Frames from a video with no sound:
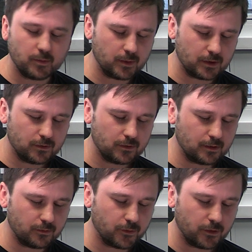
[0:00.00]
because
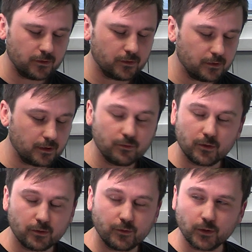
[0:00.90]
the fraudsters, they
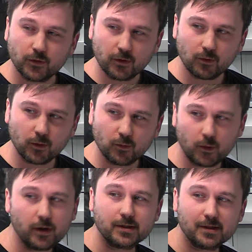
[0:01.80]
focus on what
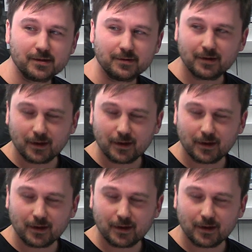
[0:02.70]
works,